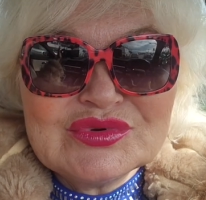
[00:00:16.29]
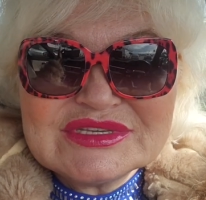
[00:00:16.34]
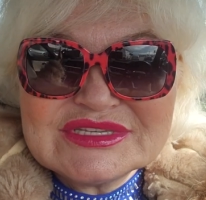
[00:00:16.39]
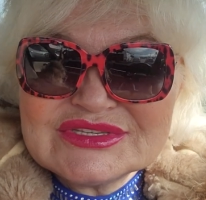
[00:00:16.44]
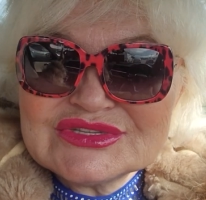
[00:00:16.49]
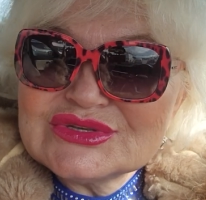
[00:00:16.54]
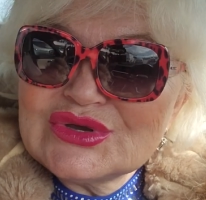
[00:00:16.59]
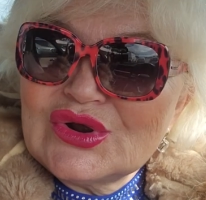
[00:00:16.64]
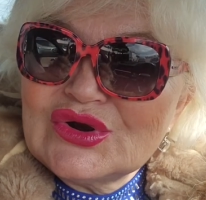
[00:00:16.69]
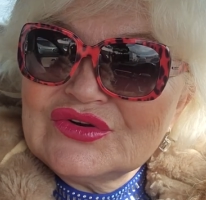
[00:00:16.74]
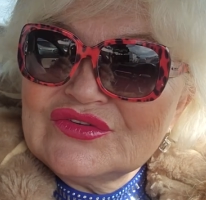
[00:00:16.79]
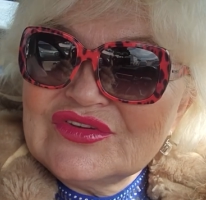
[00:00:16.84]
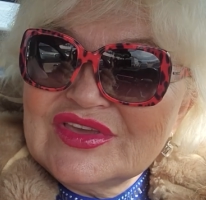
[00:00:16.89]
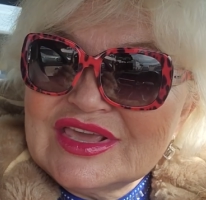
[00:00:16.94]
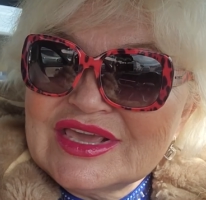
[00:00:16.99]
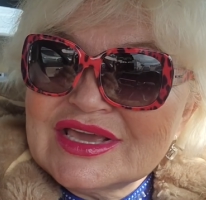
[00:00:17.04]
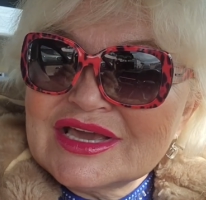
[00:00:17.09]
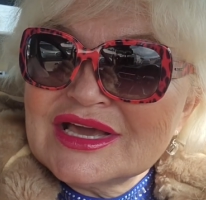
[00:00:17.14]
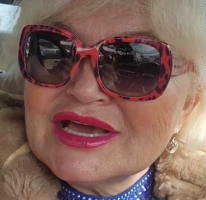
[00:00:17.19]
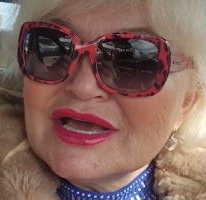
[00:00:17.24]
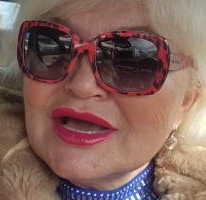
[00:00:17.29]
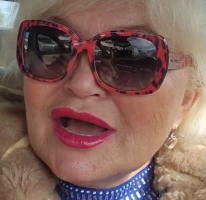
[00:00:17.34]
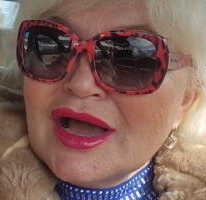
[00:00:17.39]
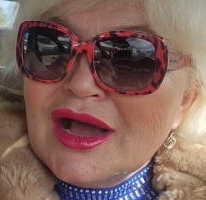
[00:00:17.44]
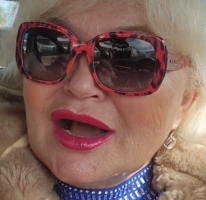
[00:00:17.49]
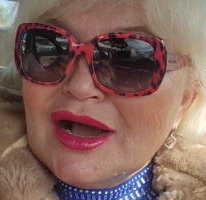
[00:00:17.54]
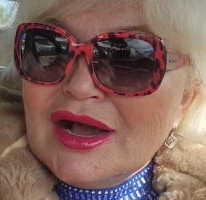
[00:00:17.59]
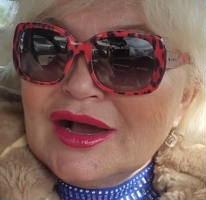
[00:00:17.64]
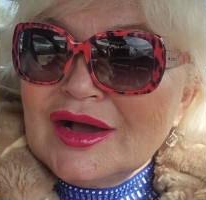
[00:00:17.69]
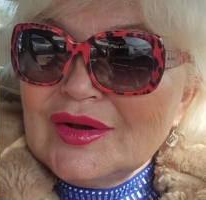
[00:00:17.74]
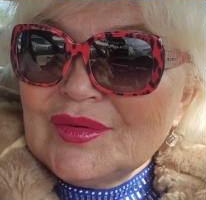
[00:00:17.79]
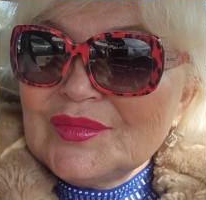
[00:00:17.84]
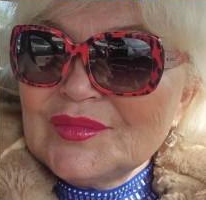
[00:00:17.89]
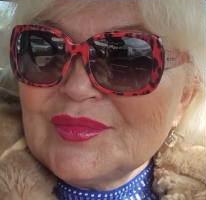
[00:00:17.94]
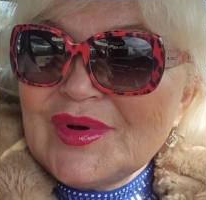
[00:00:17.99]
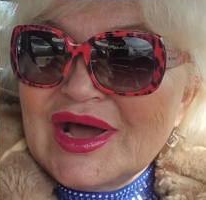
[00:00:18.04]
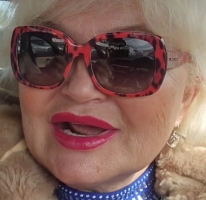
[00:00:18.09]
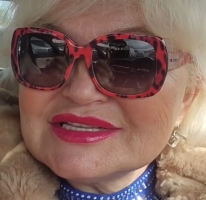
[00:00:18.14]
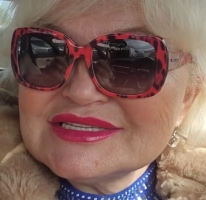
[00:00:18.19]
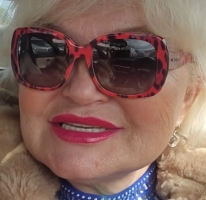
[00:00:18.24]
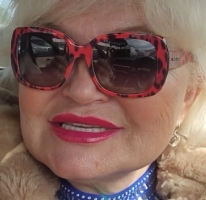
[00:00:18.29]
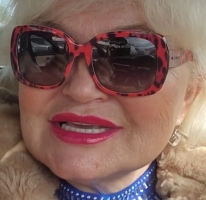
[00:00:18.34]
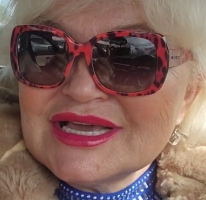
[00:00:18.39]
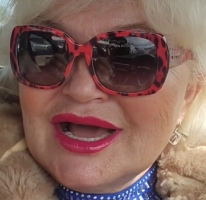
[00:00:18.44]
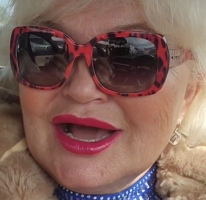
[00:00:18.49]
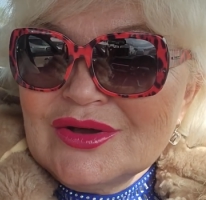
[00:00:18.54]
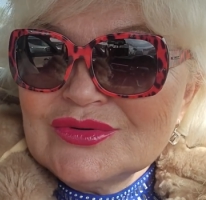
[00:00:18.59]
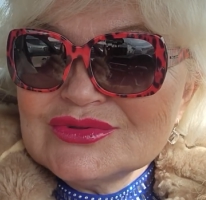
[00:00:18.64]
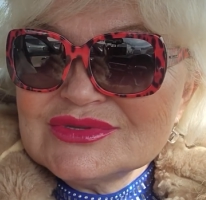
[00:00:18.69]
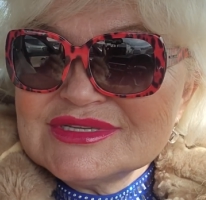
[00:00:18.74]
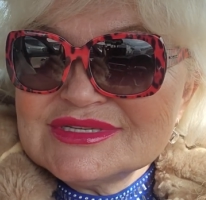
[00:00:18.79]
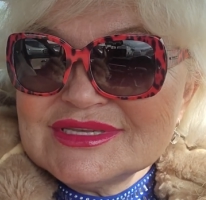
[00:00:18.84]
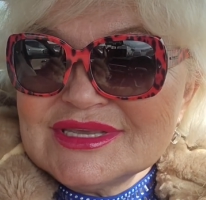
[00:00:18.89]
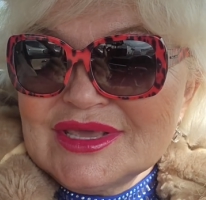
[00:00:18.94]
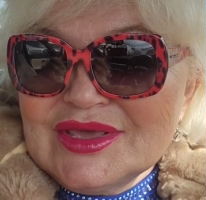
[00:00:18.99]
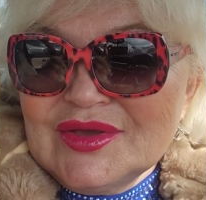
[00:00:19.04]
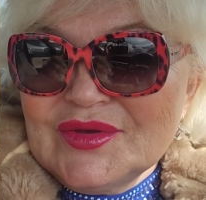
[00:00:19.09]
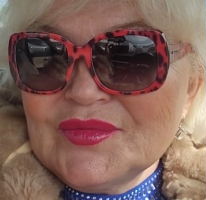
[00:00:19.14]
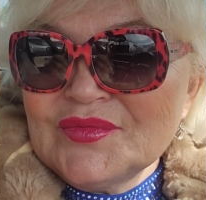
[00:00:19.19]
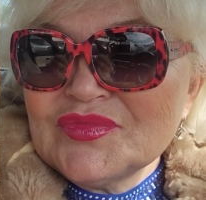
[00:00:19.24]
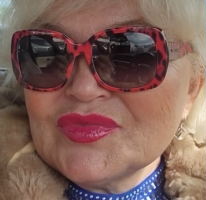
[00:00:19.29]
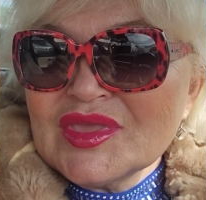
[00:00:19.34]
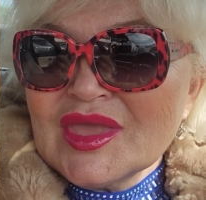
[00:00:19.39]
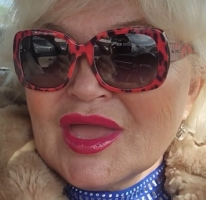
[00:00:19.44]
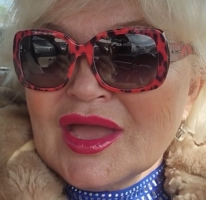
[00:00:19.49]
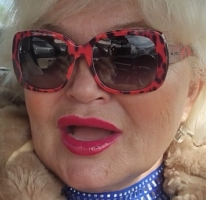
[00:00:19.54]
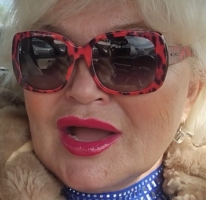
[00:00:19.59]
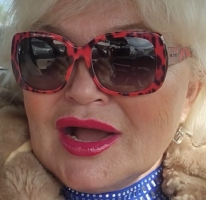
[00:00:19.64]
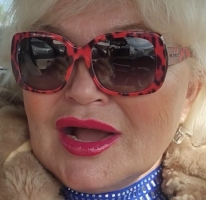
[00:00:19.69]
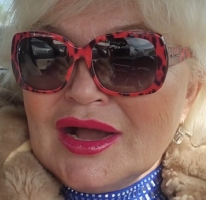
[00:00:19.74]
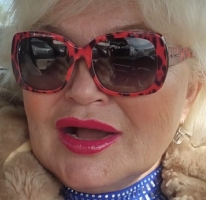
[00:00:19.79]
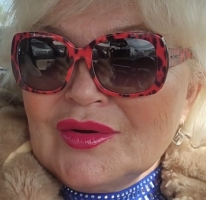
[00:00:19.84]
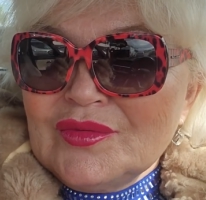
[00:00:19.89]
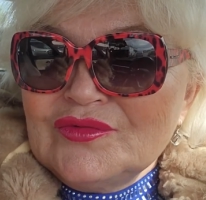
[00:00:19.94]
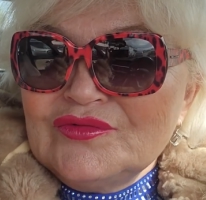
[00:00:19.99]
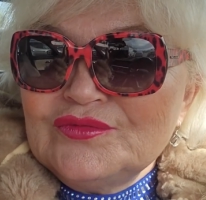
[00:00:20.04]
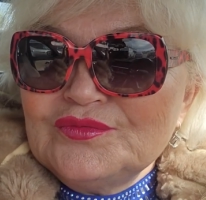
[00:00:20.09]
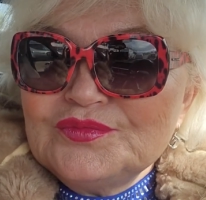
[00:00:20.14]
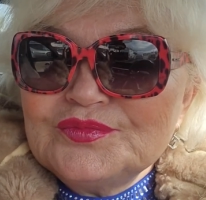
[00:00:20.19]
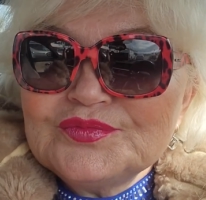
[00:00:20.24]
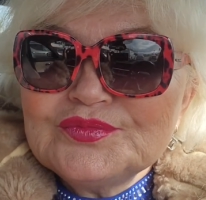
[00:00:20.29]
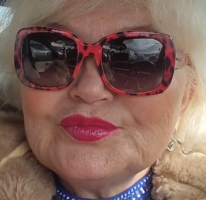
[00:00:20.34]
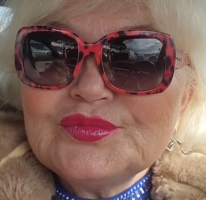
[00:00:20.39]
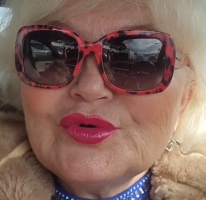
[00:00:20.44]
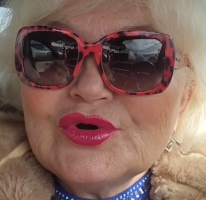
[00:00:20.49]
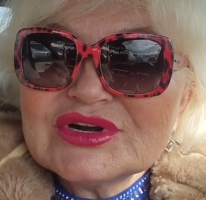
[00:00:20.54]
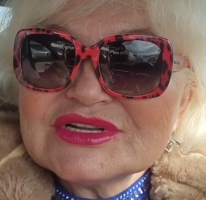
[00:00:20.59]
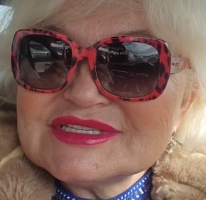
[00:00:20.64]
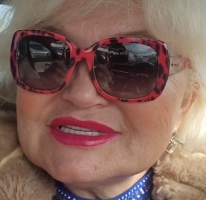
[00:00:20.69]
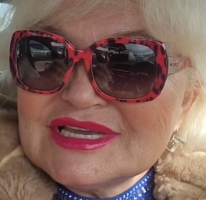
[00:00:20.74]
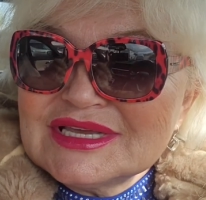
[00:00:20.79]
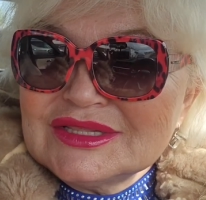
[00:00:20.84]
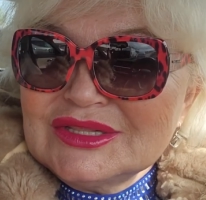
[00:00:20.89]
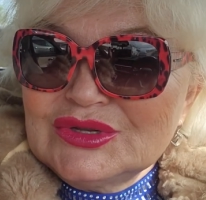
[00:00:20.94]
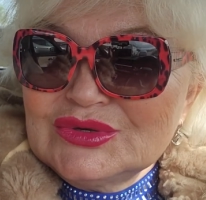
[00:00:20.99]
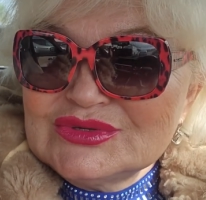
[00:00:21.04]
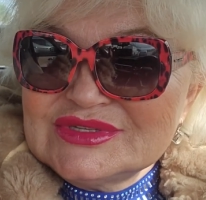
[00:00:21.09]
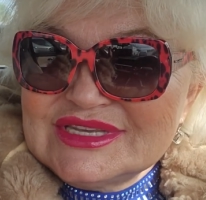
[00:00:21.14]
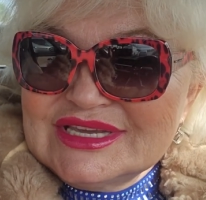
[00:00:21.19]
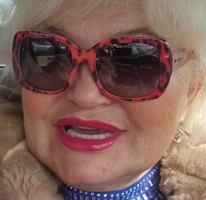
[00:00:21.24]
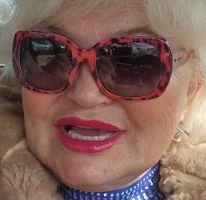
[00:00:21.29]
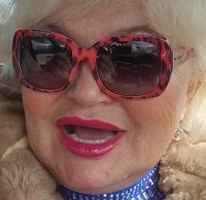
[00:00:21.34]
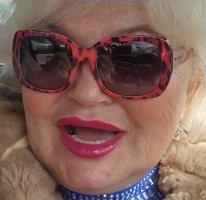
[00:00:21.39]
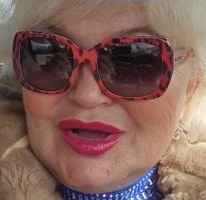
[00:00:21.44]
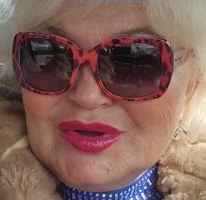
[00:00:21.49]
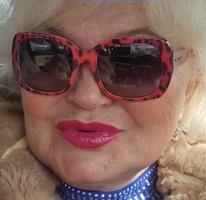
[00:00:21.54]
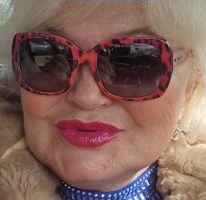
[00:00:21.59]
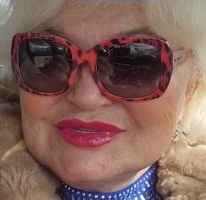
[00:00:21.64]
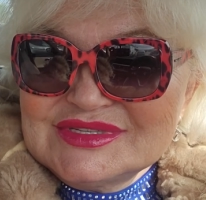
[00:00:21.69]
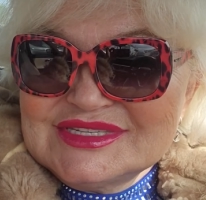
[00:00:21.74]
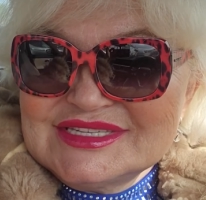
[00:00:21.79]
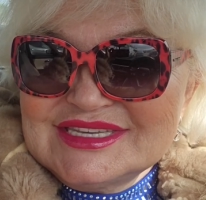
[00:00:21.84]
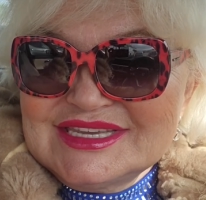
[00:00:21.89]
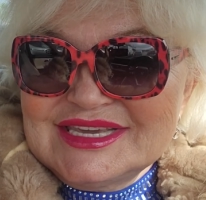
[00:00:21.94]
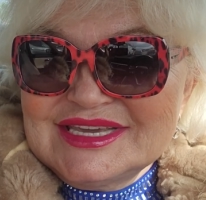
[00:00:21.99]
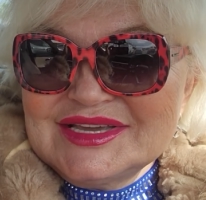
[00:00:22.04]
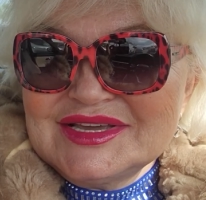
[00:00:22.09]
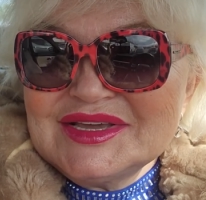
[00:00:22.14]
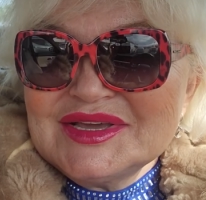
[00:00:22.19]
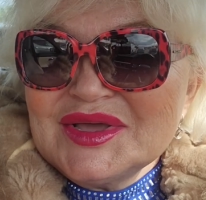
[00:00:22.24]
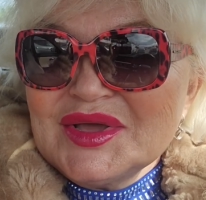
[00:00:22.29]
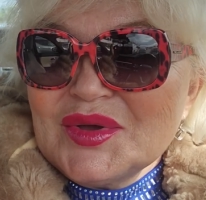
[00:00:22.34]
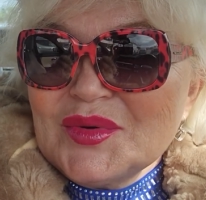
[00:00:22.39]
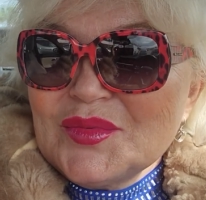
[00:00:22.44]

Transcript: We're serving uh, Martin County, uh, Port San Lucie County,